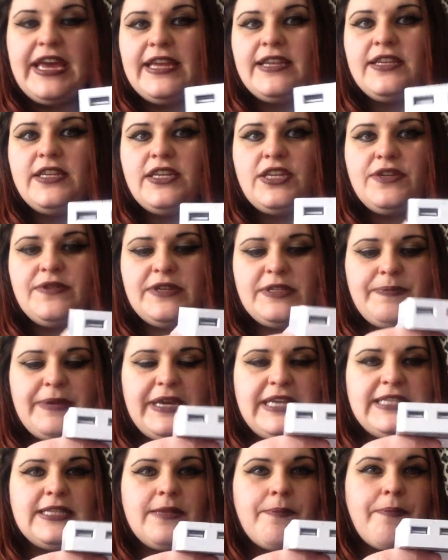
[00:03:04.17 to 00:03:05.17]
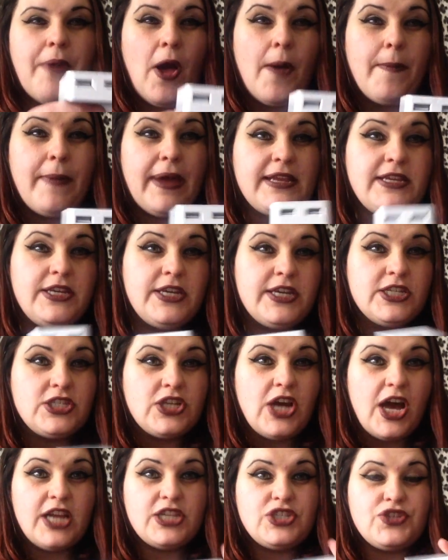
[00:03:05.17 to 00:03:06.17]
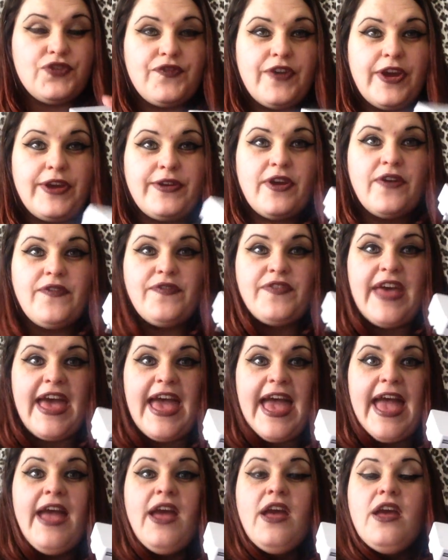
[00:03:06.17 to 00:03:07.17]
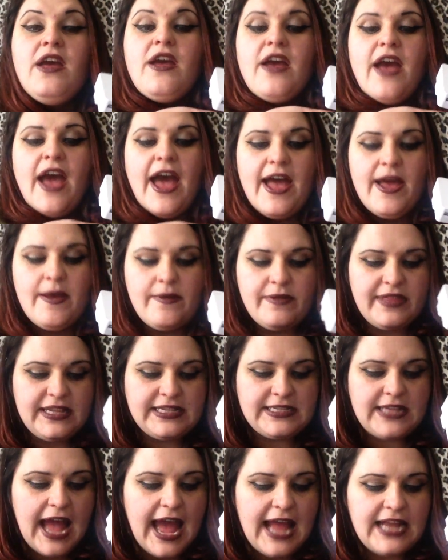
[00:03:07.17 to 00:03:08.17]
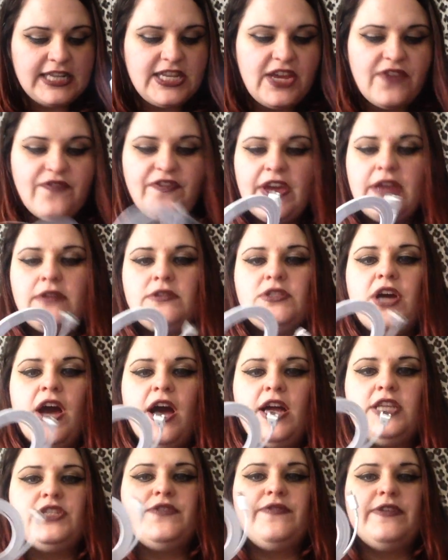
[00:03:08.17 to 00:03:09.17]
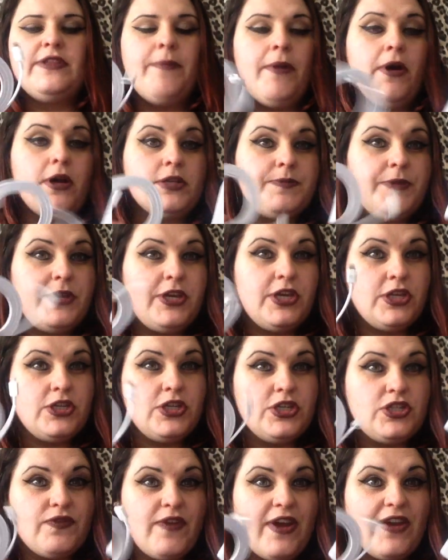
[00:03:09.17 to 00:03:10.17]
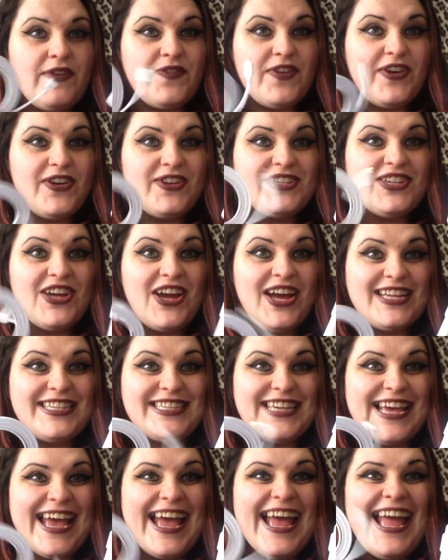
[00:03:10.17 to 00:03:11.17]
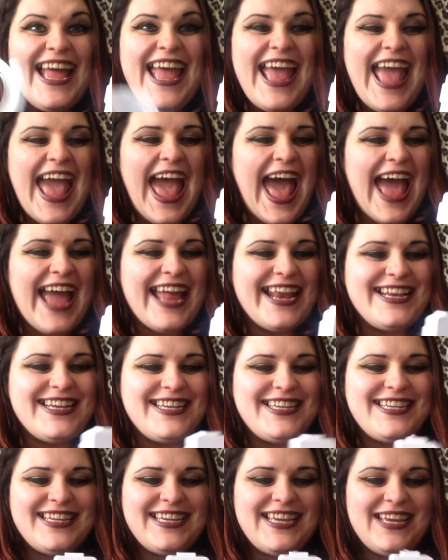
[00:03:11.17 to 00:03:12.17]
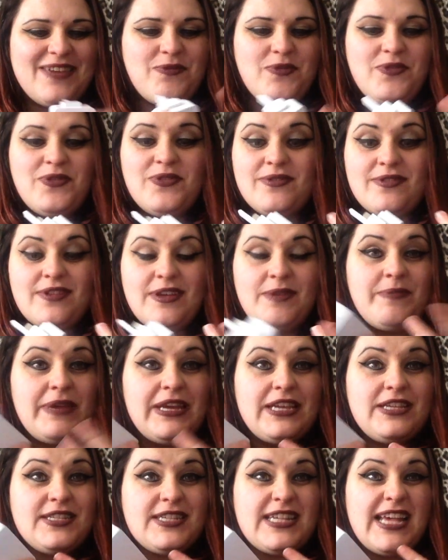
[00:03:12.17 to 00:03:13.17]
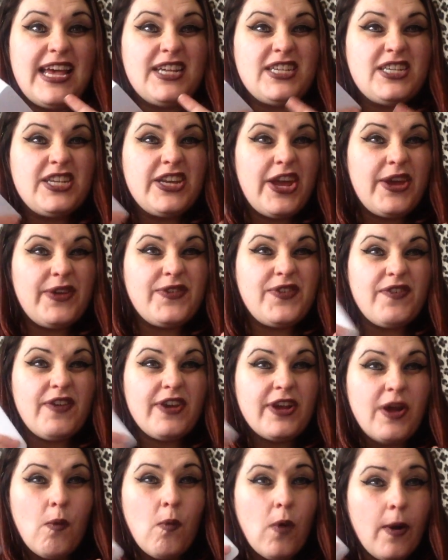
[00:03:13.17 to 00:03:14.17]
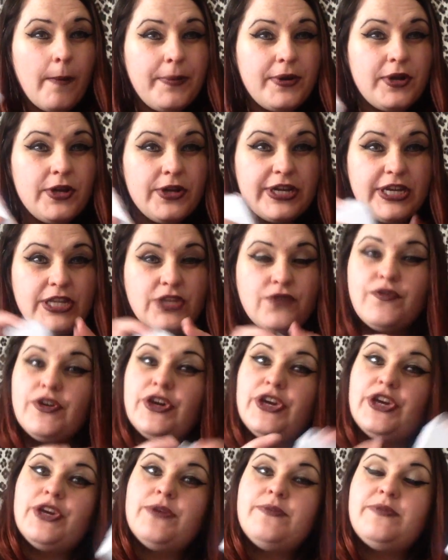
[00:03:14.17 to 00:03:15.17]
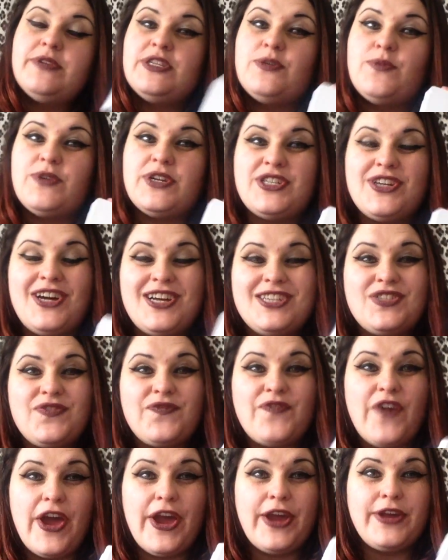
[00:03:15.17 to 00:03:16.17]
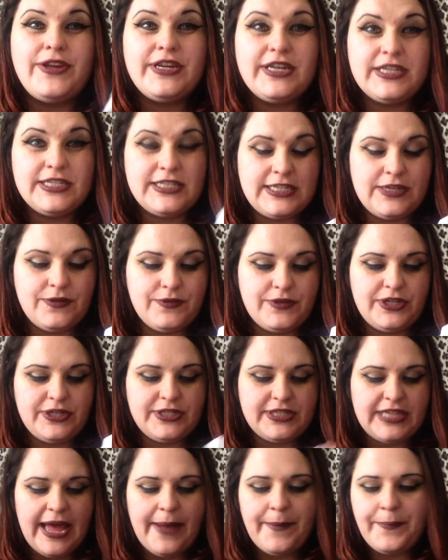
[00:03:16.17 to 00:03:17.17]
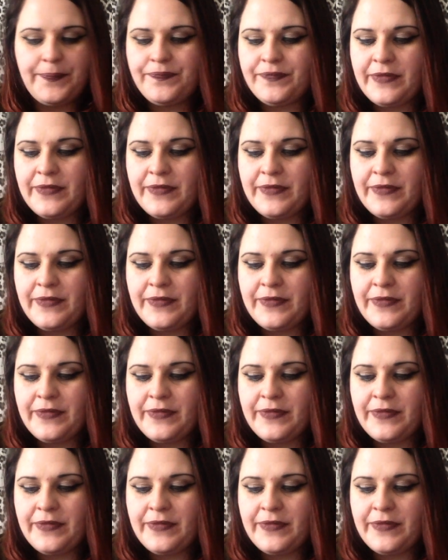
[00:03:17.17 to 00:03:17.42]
in USBs at the bottom, and you can charge your phone off there. There's not actually a phone charger in the box, but you can use your own phone charger, and it means that, you know, if you've only got one plug in your room and you want to charge your phone, you can still use that.